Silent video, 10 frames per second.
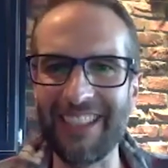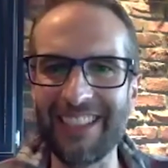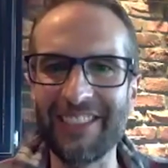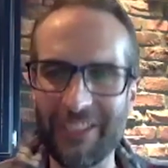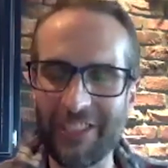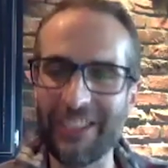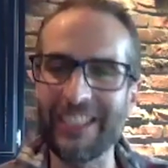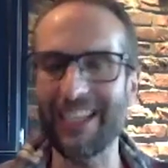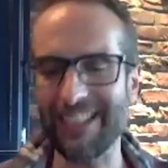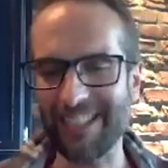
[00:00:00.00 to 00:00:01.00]
So there's just a
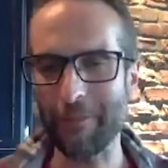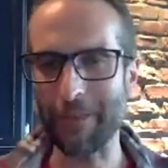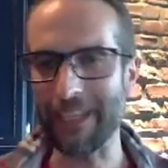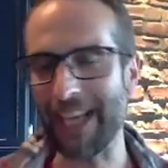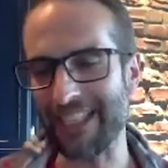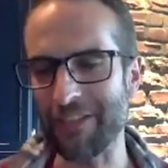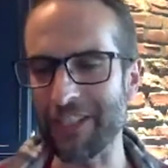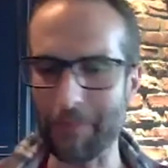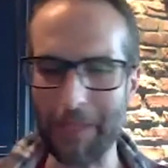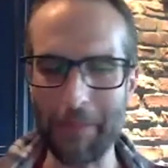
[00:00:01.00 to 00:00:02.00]
ton of stuff being asked of us, and
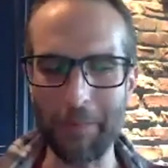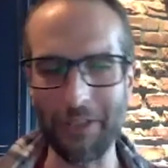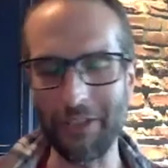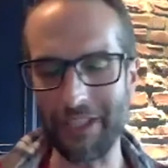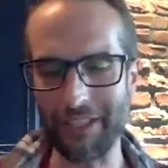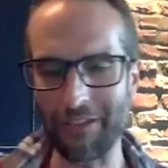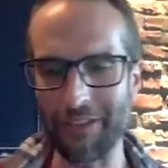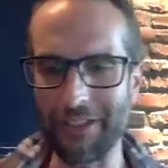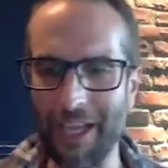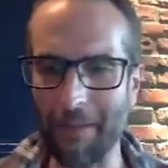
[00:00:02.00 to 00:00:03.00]
people are looking for those
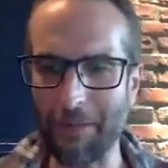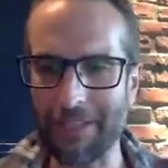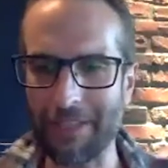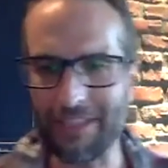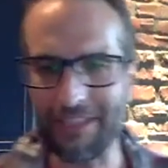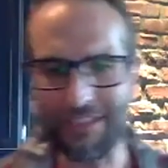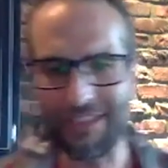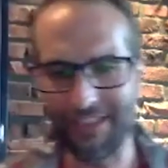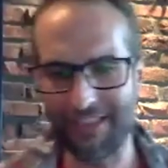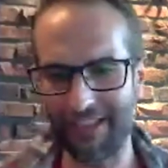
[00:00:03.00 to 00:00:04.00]
optimization
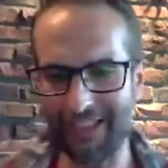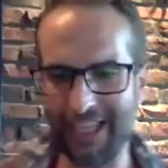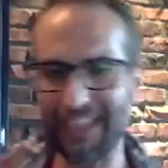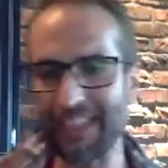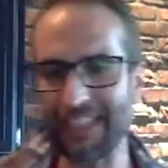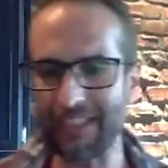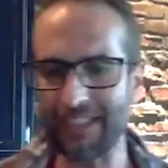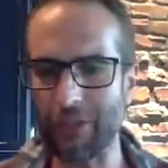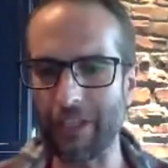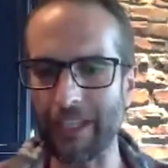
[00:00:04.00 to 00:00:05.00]
techniques and
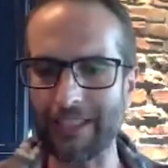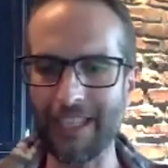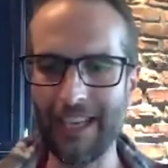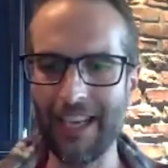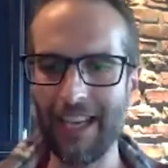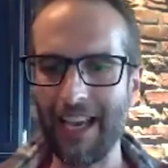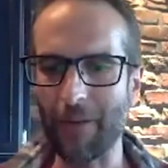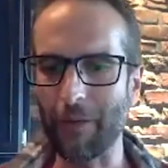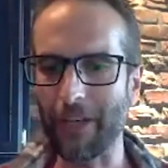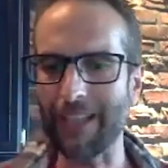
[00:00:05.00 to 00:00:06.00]
tricks. And
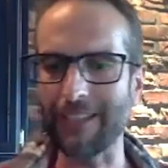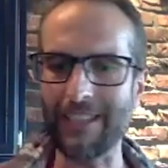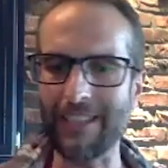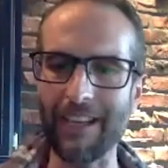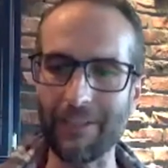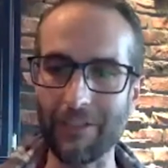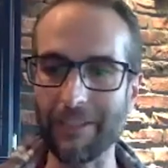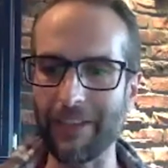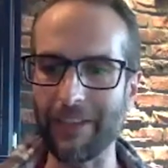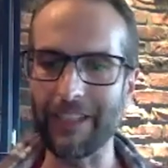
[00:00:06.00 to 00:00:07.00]
what I saw and really
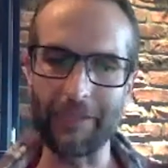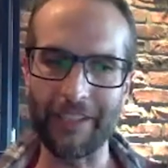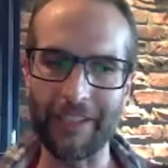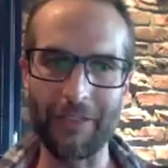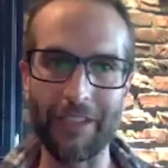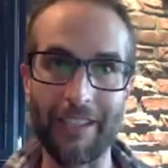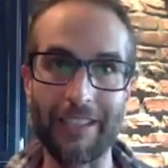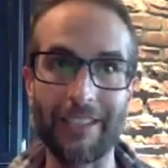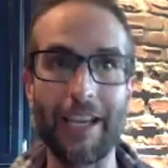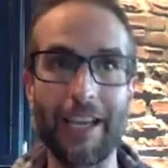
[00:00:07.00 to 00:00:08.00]
fell in love with with
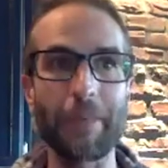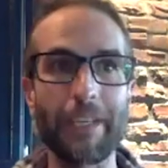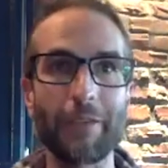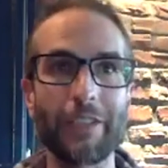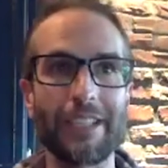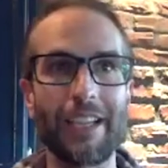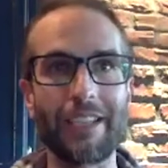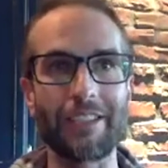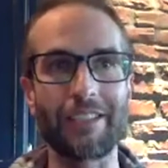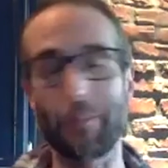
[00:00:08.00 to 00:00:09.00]
this company was not
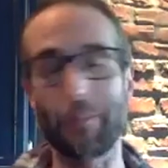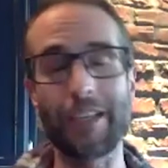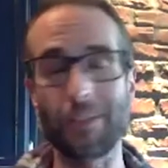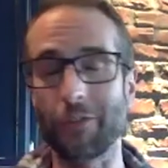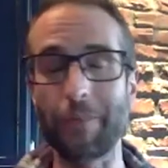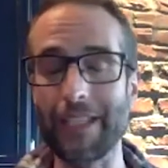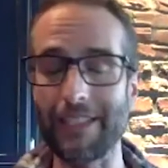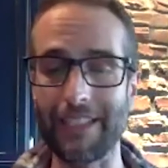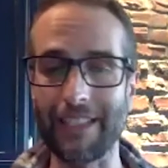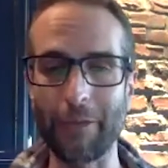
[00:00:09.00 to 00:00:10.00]
just the products were
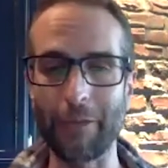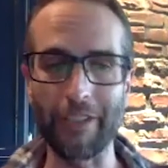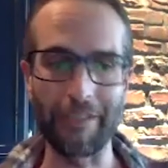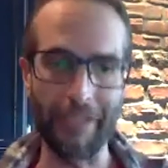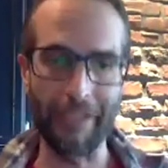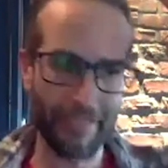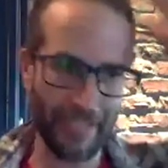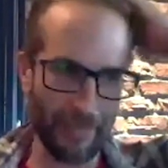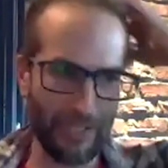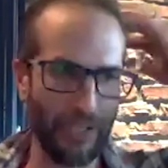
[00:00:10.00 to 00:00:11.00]
amazing, and they were the very first time
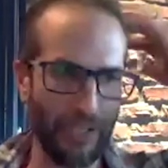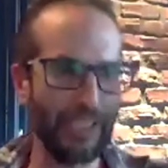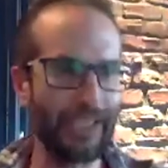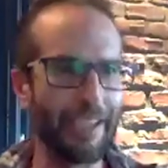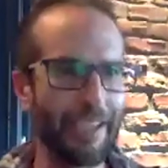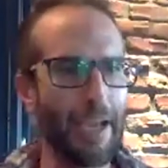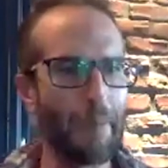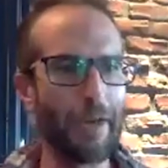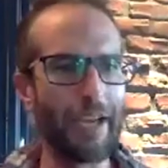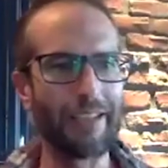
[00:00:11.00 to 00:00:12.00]
I tried it,
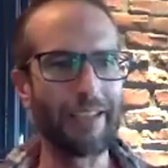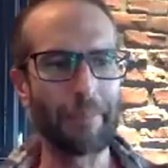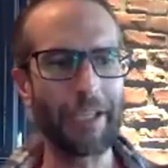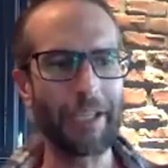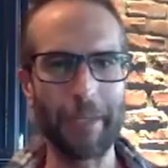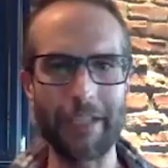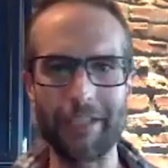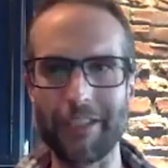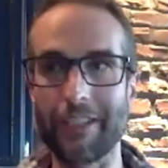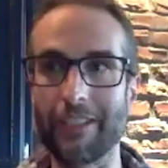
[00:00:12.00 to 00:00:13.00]
but the bigger
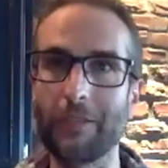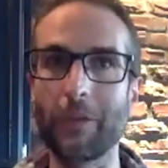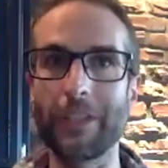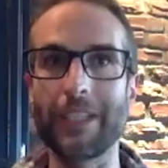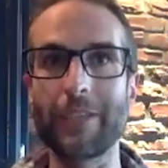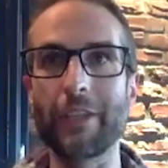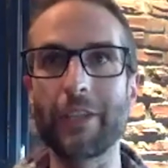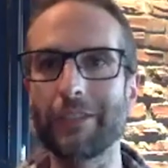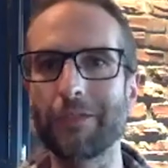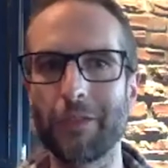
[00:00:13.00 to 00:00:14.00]
picture of what they were going
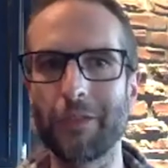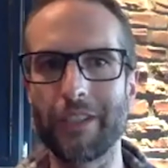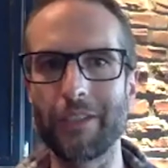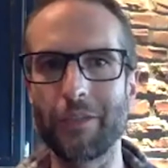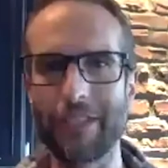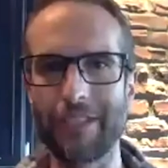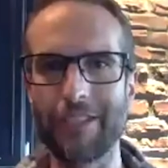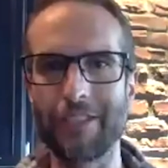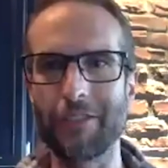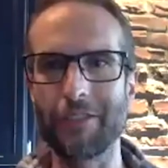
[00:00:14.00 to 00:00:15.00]
for was
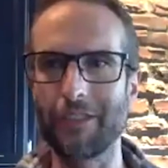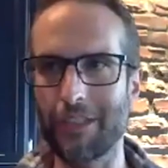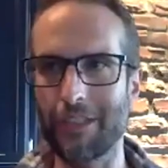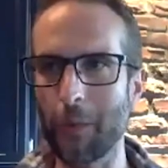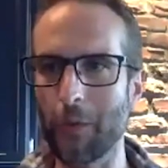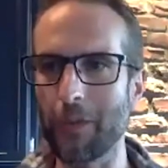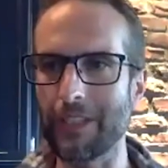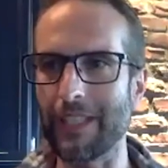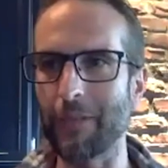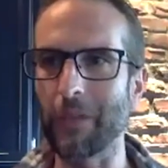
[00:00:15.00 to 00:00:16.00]
to support
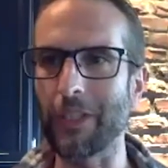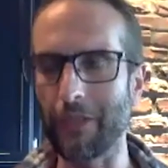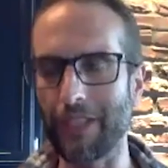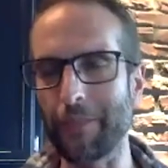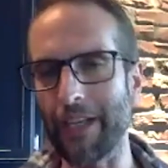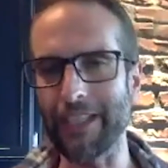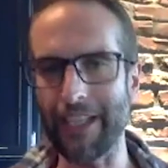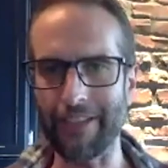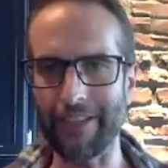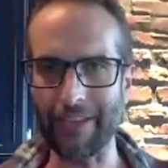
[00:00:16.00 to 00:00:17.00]
and work with the body and how it
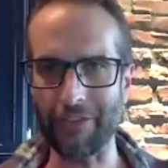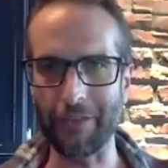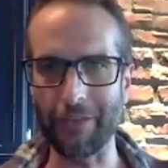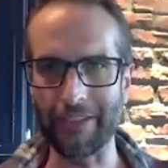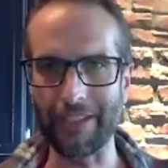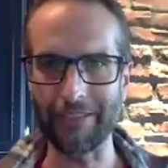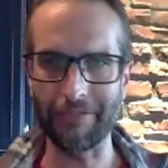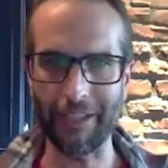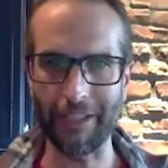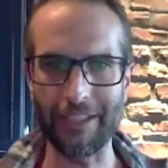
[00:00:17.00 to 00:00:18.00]
naturally regulates and
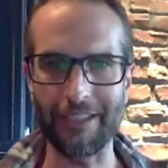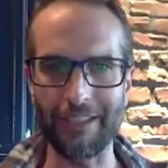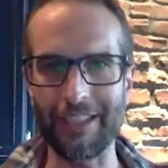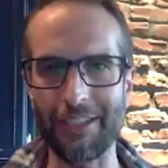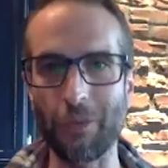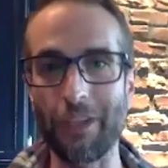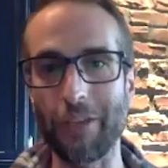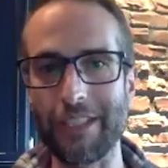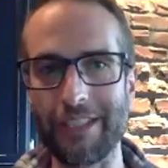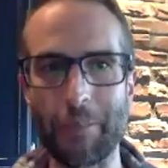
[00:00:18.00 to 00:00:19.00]
functions. And this is one of the
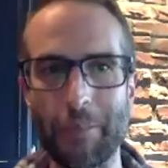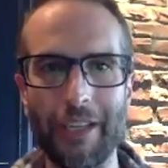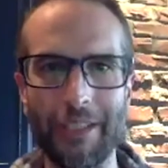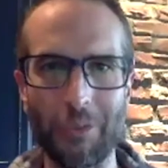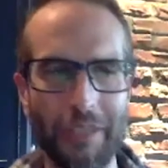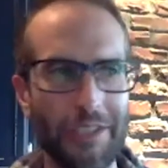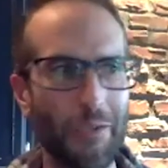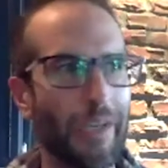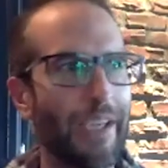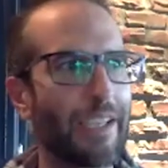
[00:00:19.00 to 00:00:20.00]
reasons our products work so
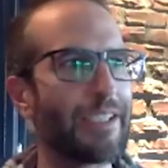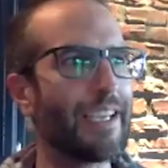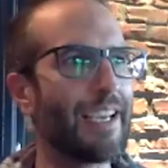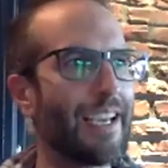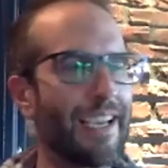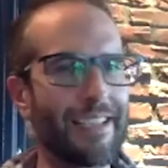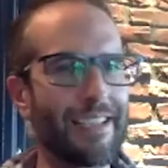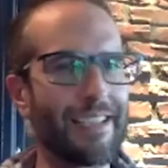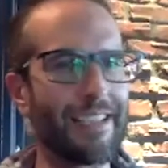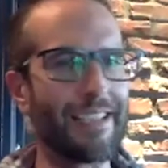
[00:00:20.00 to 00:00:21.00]
well is
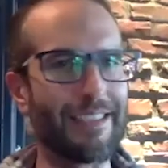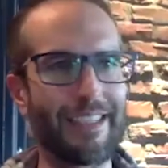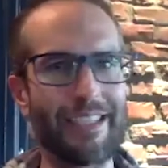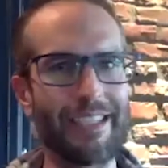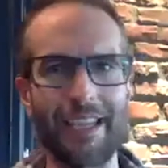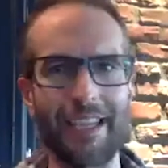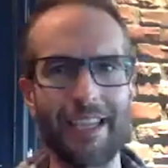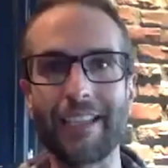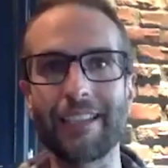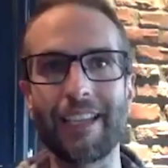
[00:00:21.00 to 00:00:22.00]
the design
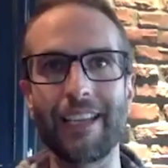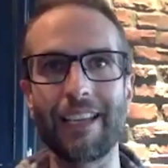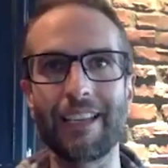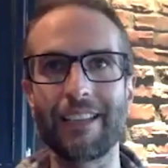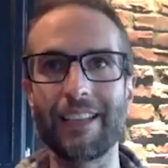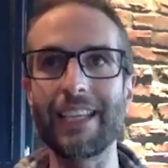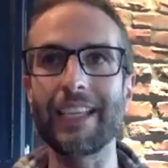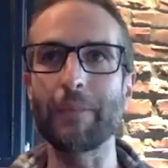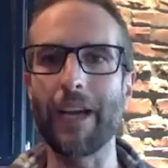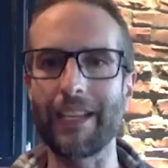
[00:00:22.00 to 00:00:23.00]
and thinking
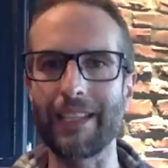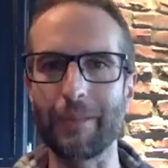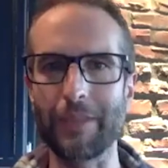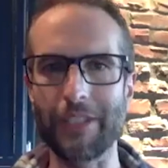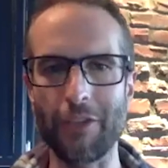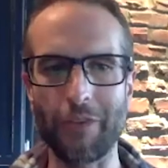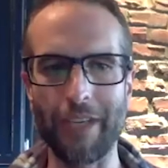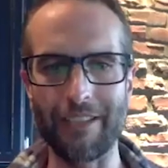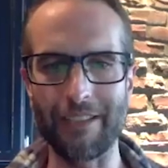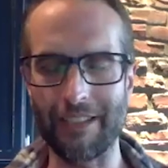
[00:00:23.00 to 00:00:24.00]
behind them is all around
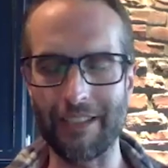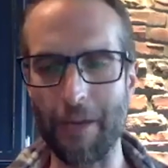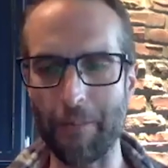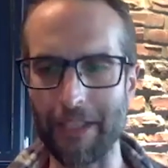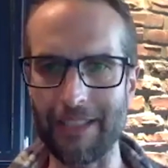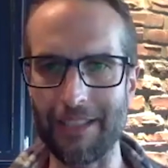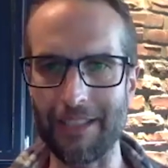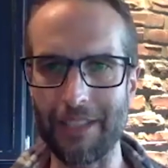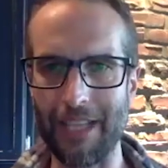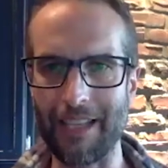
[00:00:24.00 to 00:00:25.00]
this complex system
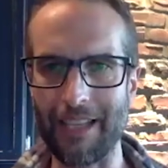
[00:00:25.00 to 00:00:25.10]
science.